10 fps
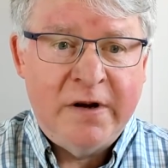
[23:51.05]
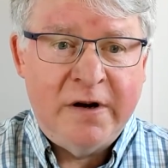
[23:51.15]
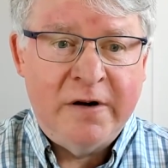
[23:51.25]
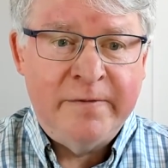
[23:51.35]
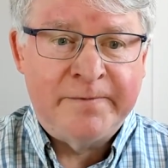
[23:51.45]

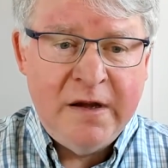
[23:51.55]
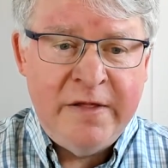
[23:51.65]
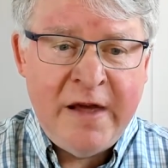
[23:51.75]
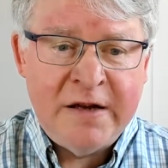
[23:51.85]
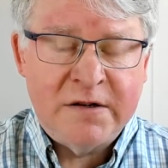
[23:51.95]

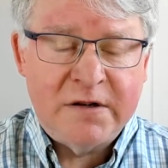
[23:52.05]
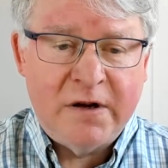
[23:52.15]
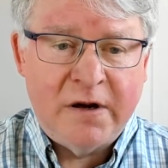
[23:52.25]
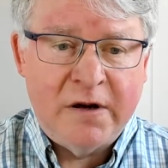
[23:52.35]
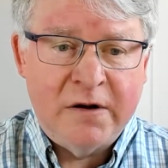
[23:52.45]
And that
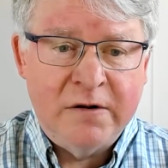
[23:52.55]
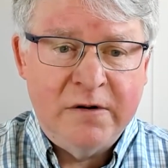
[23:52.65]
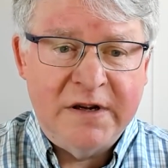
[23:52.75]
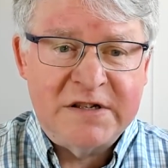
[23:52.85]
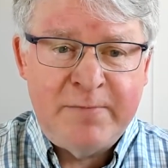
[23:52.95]

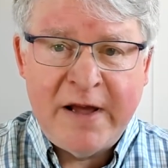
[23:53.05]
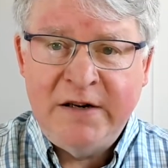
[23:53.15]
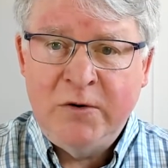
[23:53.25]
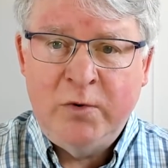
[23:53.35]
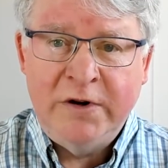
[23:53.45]

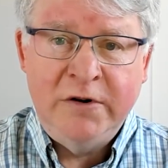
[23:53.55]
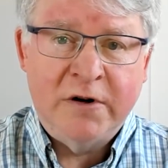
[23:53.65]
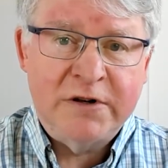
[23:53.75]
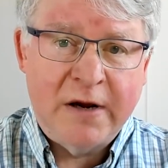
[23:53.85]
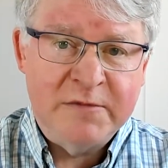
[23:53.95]
expanded when New
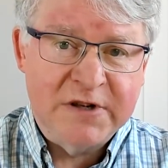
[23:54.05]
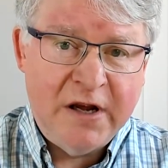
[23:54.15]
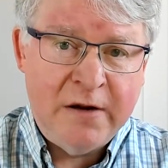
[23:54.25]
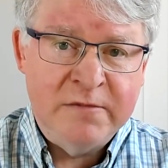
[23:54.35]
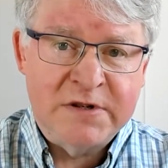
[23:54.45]
York Times
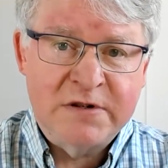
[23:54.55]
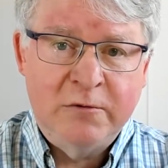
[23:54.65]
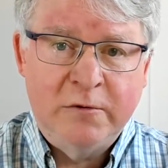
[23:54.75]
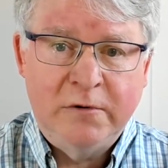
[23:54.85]
Games